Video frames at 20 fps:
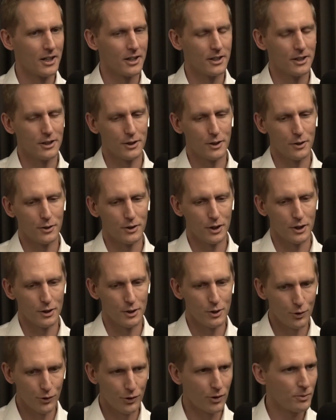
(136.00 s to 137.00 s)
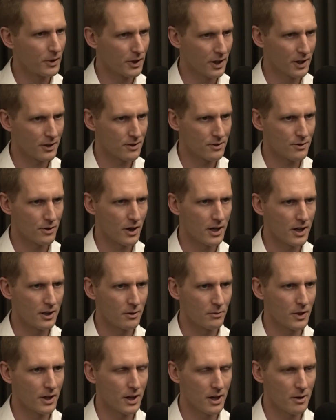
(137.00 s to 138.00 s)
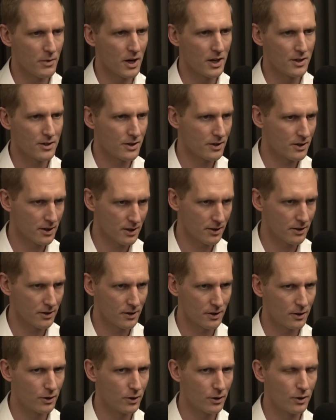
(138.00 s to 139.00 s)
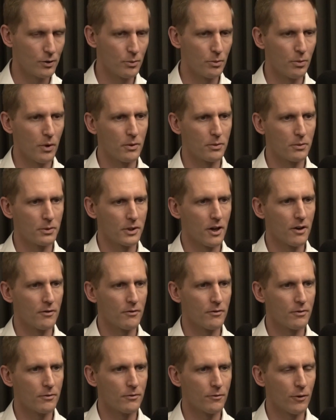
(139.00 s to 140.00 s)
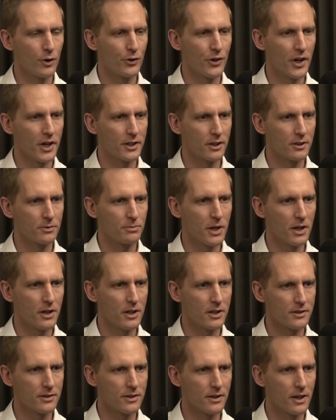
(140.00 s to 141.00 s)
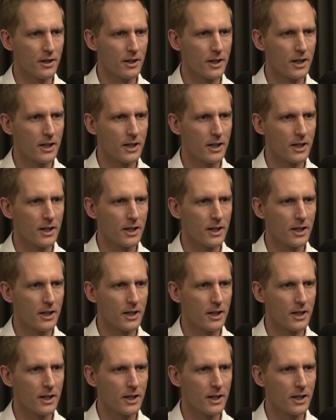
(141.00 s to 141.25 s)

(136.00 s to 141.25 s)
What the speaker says: you can use simulation training, but I imagine, and you probably got firsthand experience, that